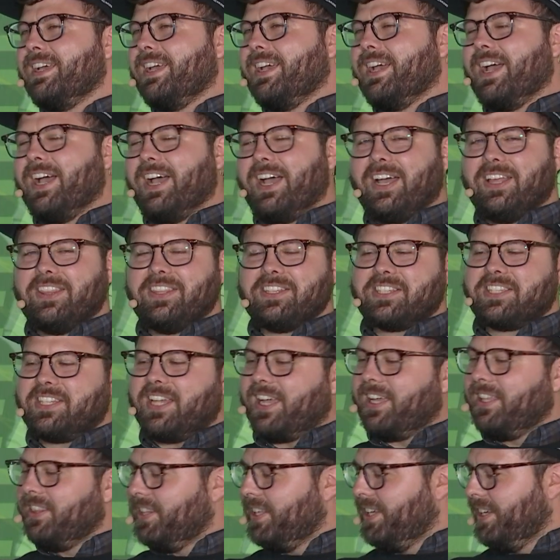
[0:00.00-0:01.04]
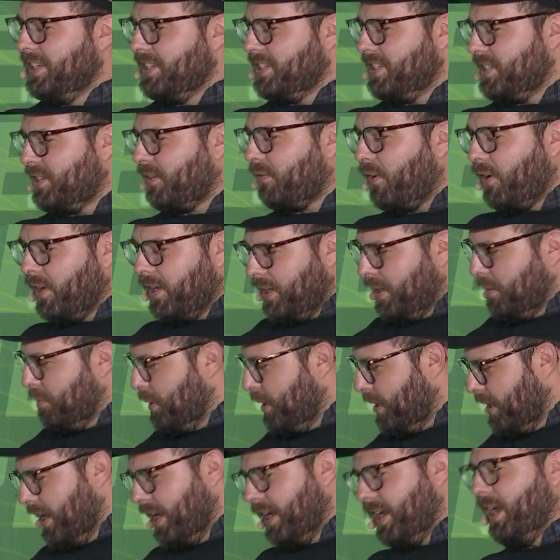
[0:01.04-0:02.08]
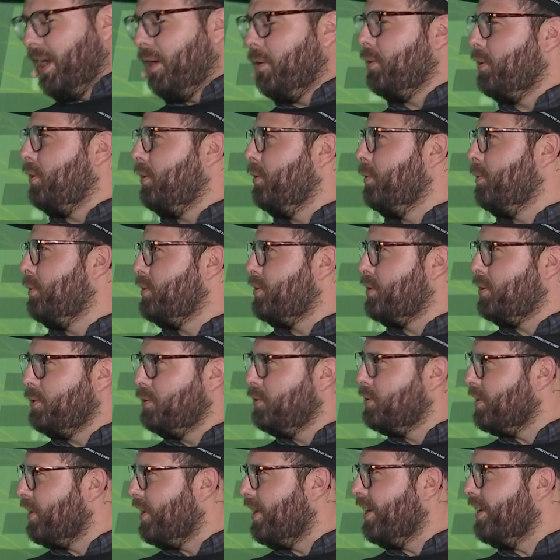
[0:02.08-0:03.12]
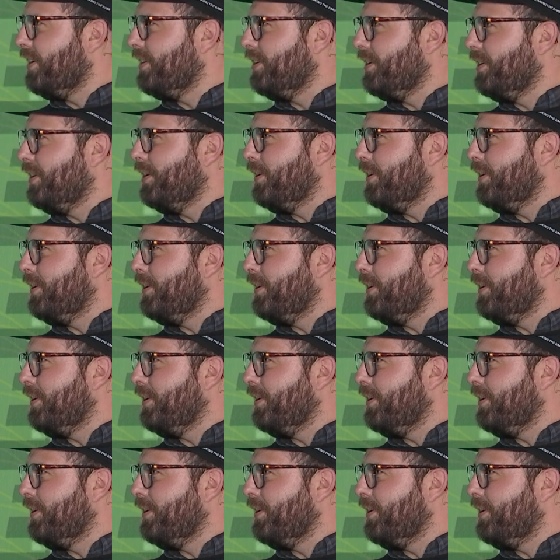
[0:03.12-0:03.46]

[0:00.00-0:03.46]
The second thing is it's funny to be hanging out with you with shoes on. You know,